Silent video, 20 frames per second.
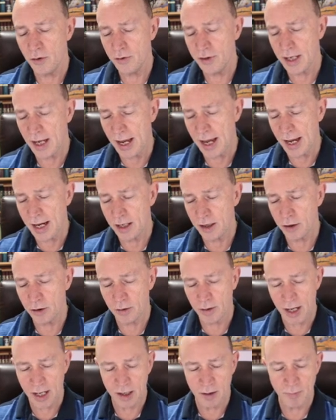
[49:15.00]
to anger
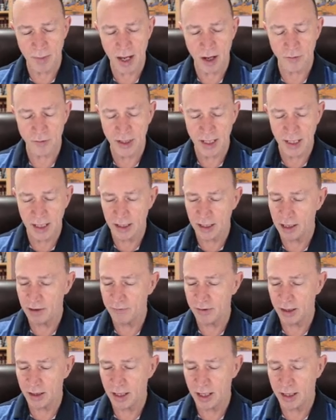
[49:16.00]
and abounding in
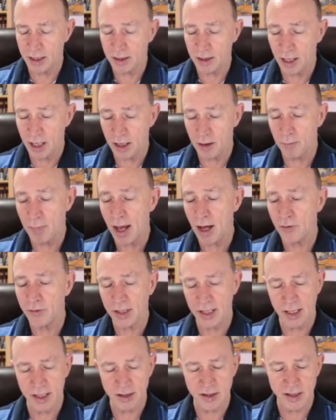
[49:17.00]
loving in, and
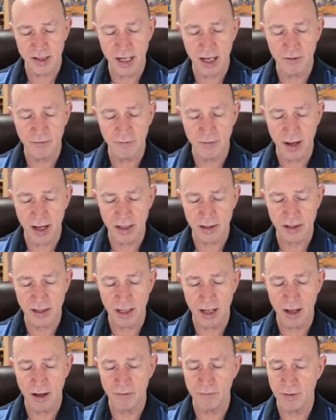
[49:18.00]
abounding in steadfast
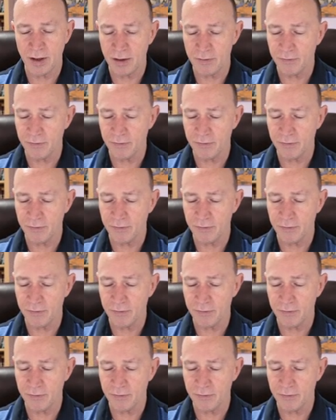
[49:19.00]
love and